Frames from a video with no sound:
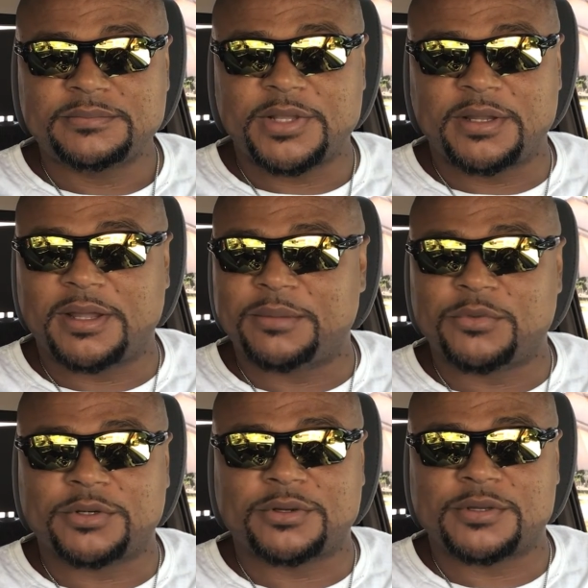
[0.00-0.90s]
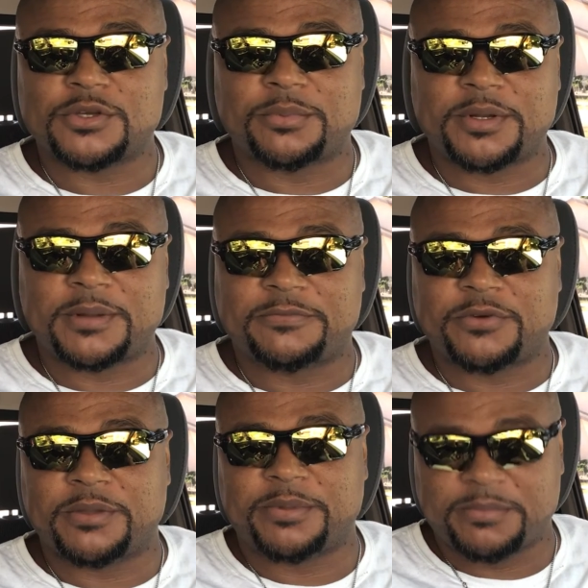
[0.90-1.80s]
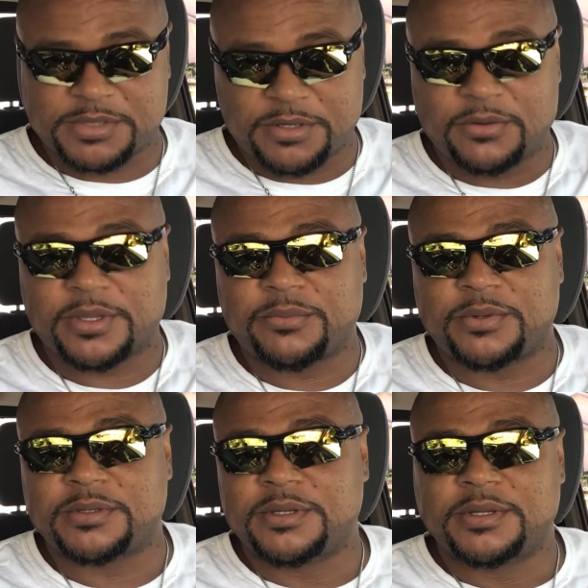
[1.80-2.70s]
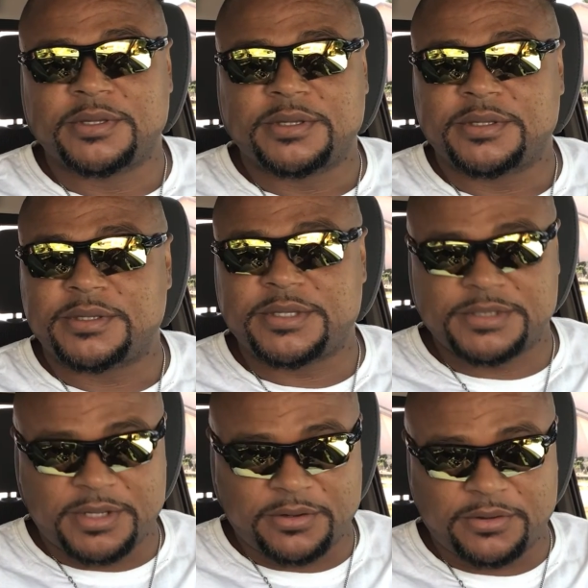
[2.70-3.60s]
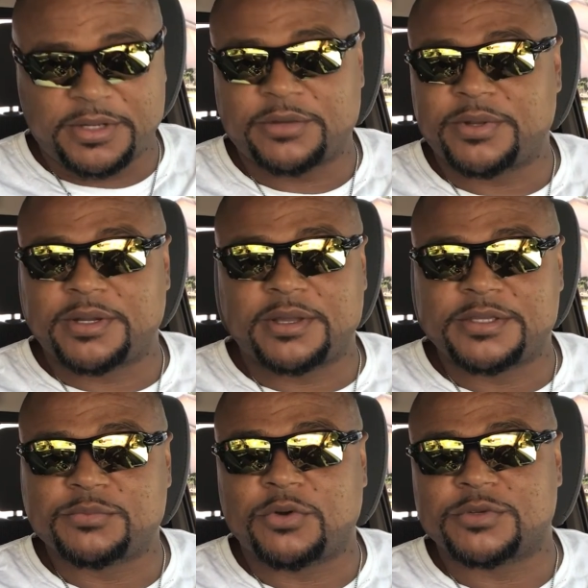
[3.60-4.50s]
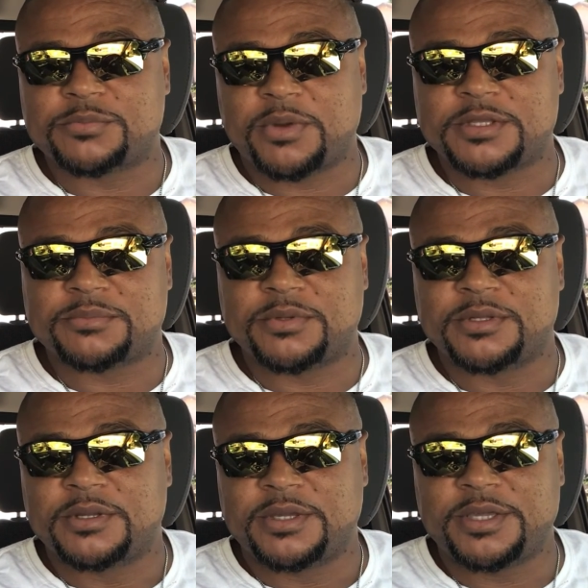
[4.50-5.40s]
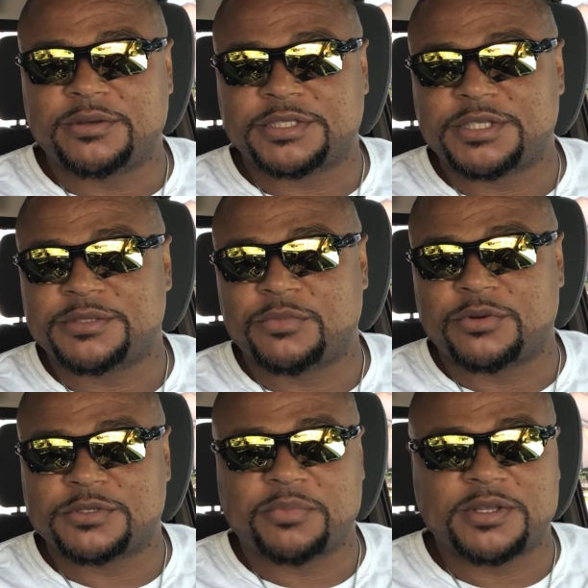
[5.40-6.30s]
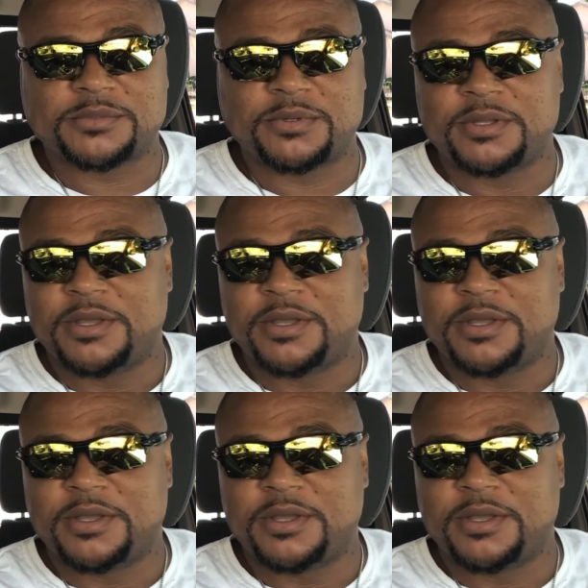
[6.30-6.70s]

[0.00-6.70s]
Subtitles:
A lot more doors opening up for you. People say, okay, well, he's not on that right now. He's more responsible. He or she is more responsible.